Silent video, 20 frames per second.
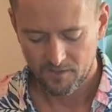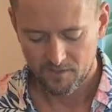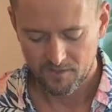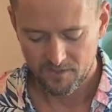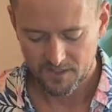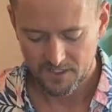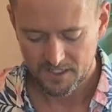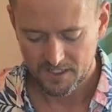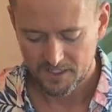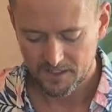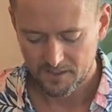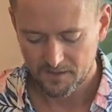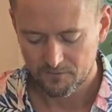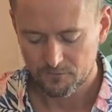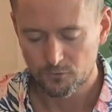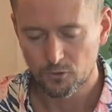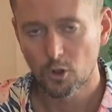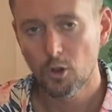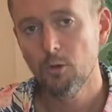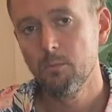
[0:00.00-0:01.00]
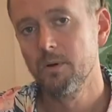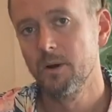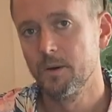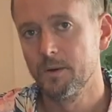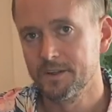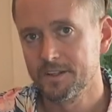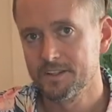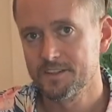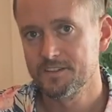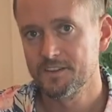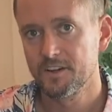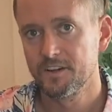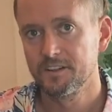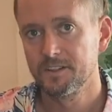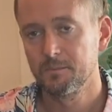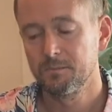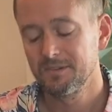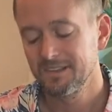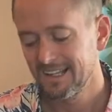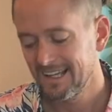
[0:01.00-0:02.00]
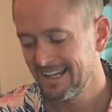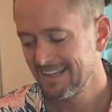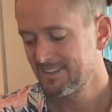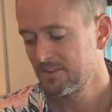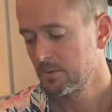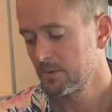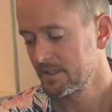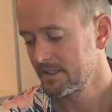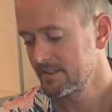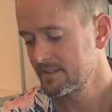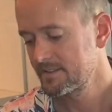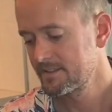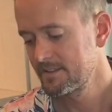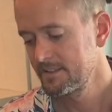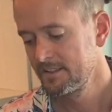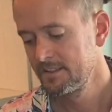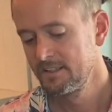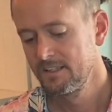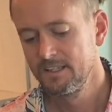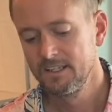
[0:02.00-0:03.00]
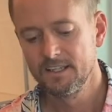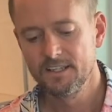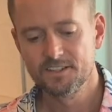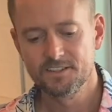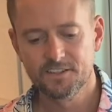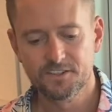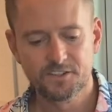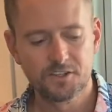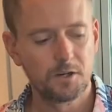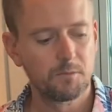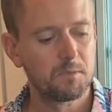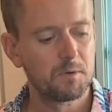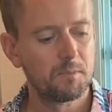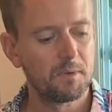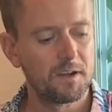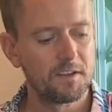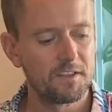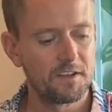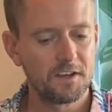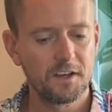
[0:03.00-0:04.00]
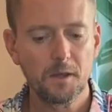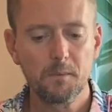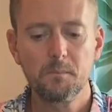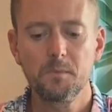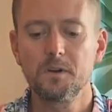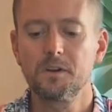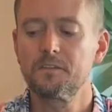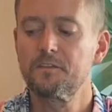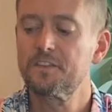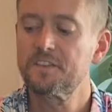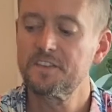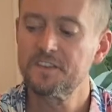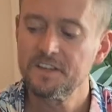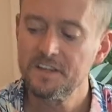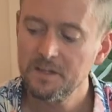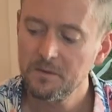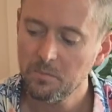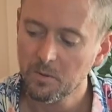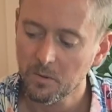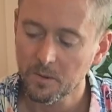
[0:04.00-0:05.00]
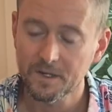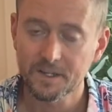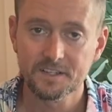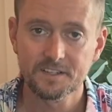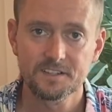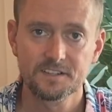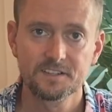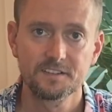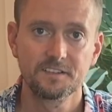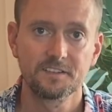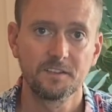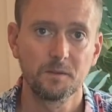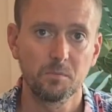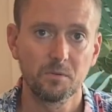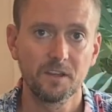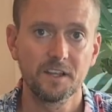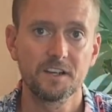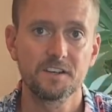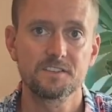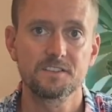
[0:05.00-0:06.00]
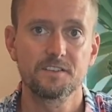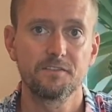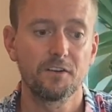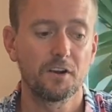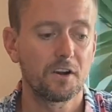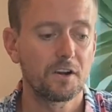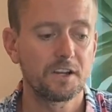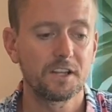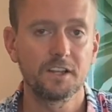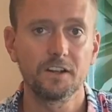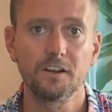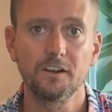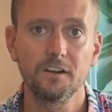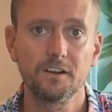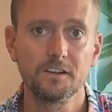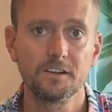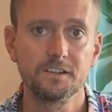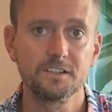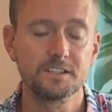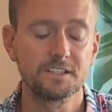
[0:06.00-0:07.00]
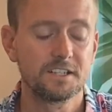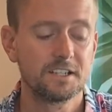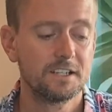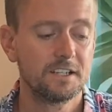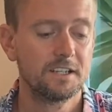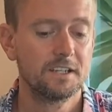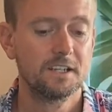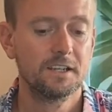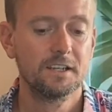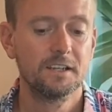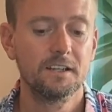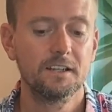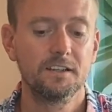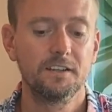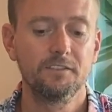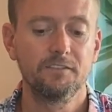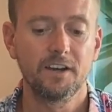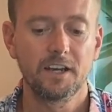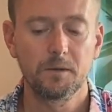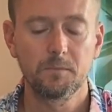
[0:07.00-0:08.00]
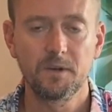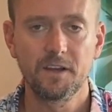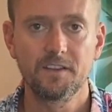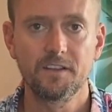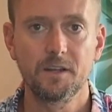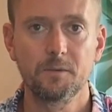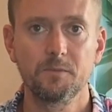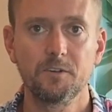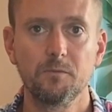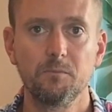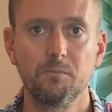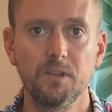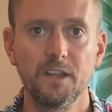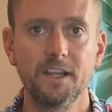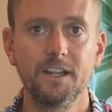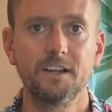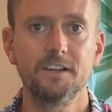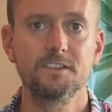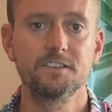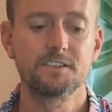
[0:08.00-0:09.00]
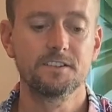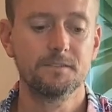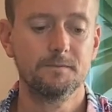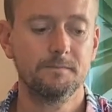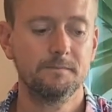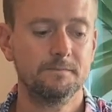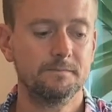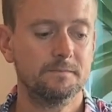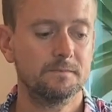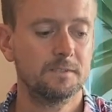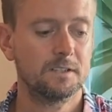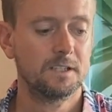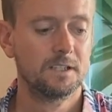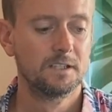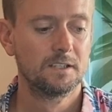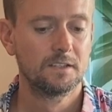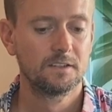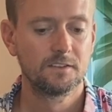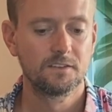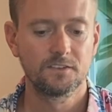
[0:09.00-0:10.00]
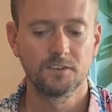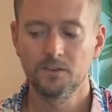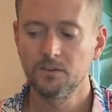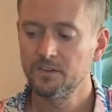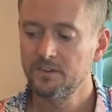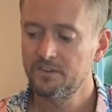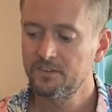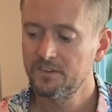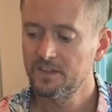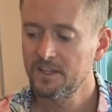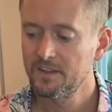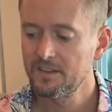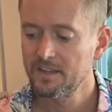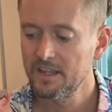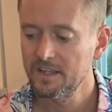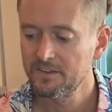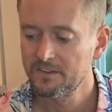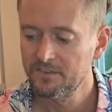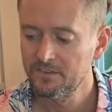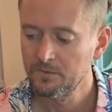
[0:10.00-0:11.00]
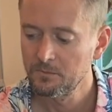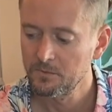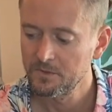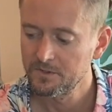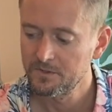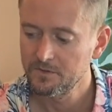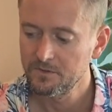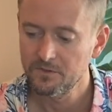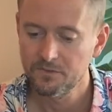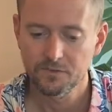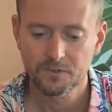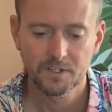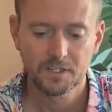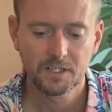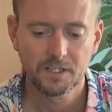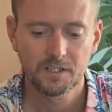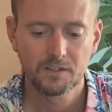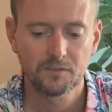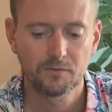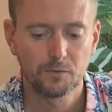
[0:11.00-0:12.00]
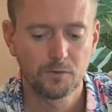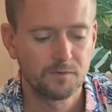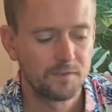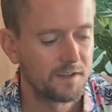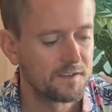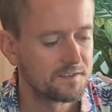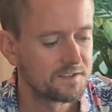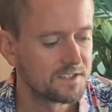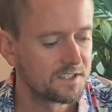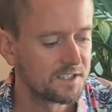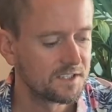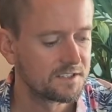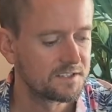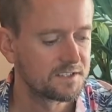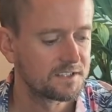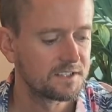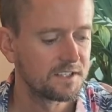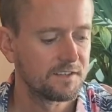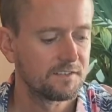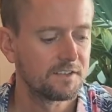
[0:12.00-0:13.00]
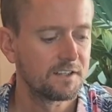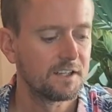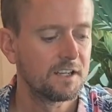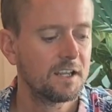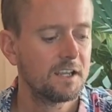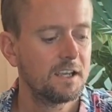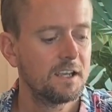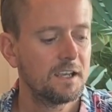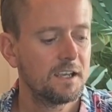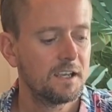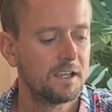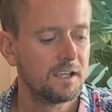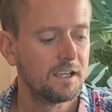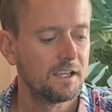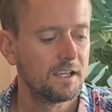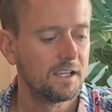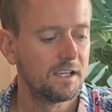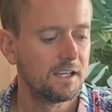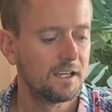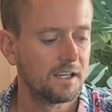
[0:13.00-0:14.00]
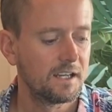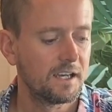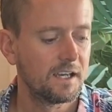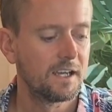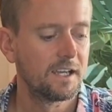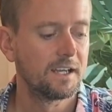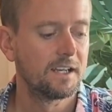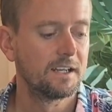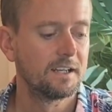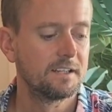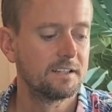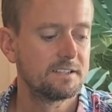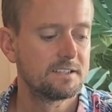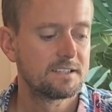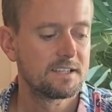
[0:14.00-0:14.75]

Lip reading: The roll bonus on the plot twist is determined by the number of scene points the players have already earned divided by the number of players. So let's say that's 1, 2, 3, 4, 5, 6, 7, 8, 9,